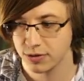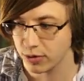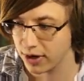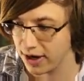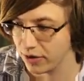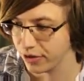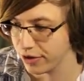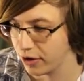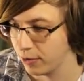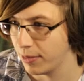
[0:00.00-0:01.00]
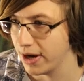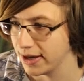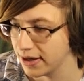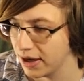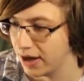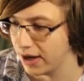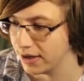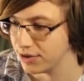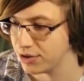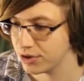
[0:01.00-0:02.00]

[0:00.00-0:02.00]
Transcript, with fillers: more health. Oh my gosh.